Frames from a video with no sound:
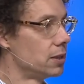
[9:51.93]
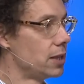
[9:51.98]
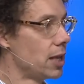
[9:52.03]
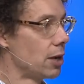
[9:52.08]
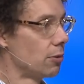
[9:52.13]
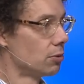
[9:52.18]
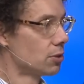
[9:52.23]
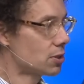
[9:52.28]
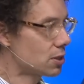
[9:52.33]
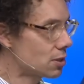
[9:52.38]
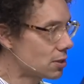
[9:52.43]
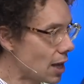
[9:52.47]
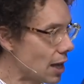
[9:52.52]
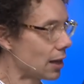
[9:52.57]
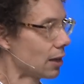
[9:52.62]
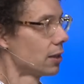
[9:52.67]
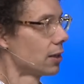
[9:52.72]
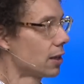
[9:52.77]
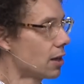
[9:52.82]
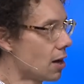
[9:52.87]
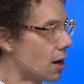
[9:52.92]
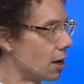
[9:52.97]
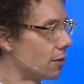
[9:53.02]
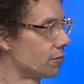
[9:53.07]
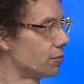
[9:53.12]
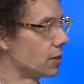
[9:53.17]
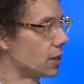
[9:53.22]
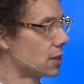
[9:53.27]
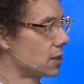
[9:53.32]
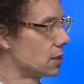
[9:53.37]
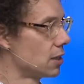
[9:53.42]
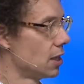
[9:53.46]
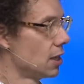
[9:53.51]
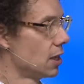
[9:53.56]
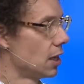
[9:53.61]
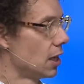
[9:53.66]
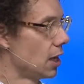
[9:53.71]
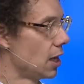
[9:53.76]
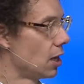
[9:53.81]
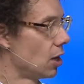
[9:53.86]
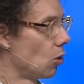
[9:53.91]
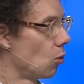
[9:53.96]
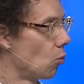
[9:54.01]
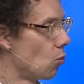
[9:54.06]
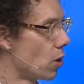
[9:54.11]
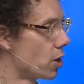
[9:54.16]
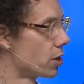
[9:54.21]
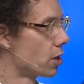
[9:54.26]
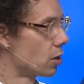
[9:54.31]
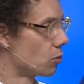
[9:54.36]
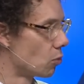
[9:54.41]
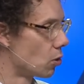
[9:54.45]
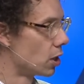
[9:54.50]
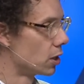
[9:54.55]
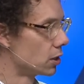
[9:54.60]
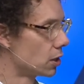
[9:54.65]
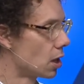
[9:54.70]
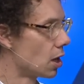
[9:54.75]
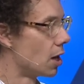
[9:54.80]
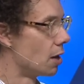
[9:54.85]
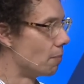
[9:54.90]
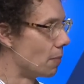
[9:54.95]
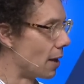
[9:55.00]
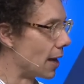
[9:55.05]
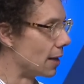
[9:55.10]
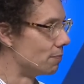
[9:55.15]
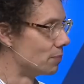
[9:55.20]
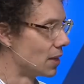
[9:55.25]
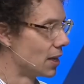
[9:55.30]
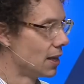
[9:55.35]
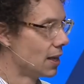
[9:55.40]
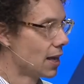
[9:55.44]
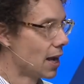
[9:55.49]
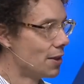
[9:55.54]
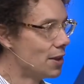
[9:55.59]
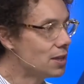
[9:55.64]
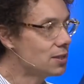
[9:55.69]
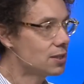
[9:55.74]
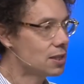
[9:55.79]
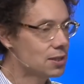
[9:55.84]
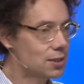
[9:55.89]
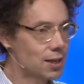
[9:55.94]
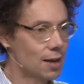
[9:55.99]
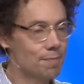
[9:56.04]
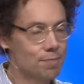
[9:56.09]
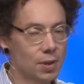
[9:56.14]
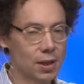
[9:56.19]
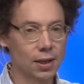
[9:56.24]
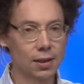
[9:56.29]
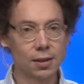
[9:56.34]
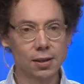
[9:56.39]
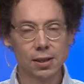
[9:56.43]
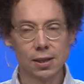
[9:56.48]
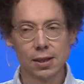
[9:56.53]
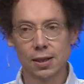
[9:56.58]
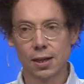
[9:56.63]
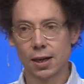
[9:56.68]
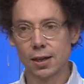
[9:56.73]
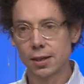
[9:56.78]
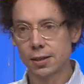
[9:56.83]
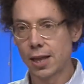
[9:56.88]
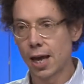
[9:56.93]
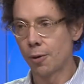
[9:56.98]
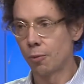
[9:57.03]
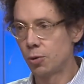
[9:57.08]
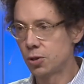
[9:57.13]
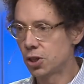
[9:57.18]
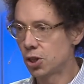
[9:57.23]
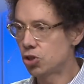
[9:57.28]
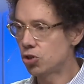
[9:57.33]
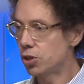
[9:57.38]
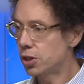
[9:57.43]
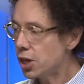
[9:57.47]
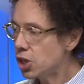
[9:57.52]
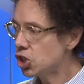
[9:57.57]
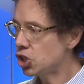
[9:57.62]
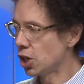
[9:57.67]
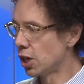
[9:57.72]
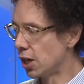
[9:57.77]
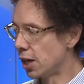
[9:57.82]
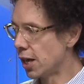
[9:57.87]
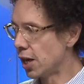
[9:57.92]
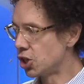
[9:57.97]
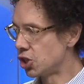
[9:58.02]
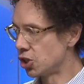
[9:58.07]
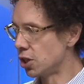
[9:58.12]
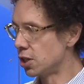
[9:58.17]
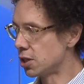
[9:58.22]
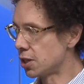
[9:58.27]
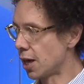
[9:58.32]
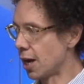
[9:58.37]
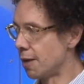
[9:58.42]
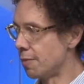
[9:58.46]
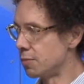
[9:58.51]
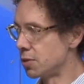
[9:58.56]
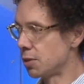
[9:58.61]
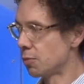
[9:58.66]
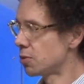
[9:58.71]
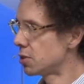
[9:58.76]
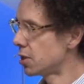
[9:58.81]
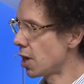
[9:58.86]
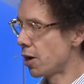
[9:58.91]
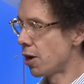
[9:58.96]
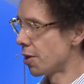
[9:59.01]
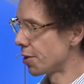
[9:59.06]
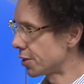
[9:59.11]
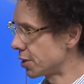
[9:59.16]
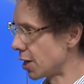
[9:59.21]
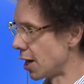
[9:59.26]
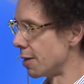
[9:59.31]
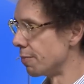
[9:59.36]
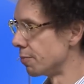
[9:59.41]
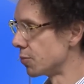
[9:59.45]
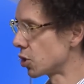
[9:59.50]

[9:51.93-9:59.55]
They will settle the conflict in a one-on-one combat. And this is something that was a tradition in ancient times. It was done all the time.